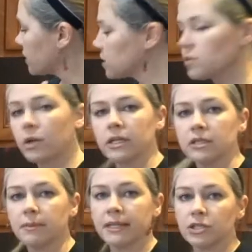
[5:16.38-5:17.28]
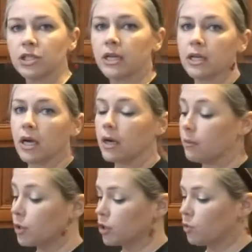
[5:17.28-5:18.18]
I just wanted to mention
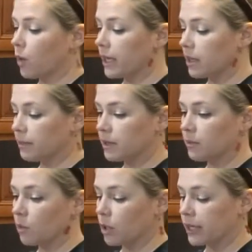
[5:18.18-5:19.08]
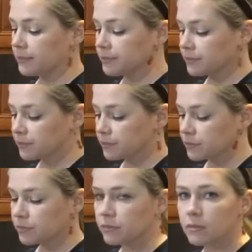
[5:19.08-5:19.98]
when you wake up in the morning,
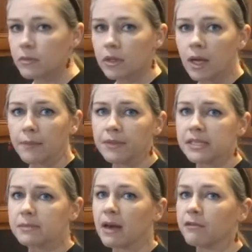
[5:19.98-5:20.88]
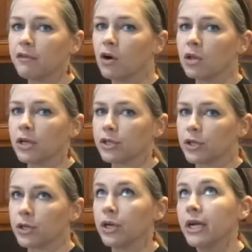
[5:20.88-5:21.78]
this might fall
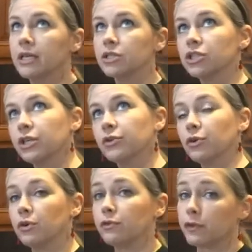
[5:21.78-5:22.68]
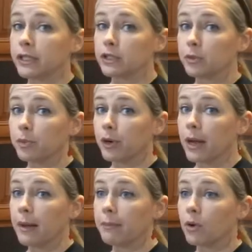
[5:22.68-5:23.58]
under general freezer
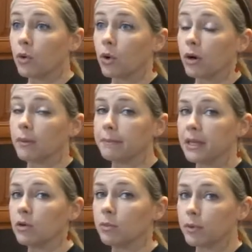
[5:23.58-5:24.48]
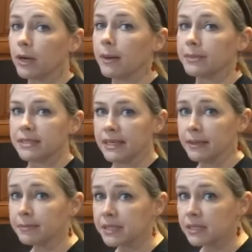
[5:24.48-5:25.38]
prep or meal prep
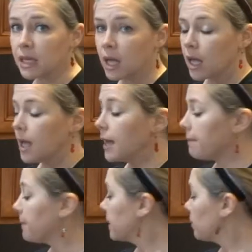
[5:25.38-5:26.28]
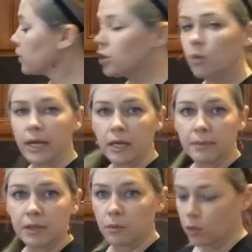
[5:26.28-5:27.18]
tips. But when you wake
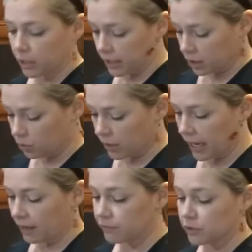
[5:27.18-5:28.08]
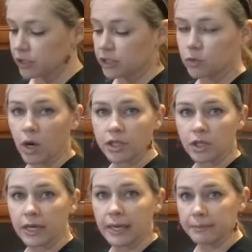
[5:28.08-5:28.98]
up in the morning, you want to have your
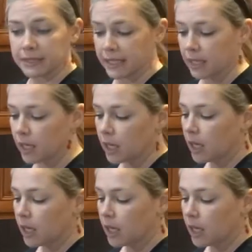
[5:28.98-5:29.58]
dishwasher empty.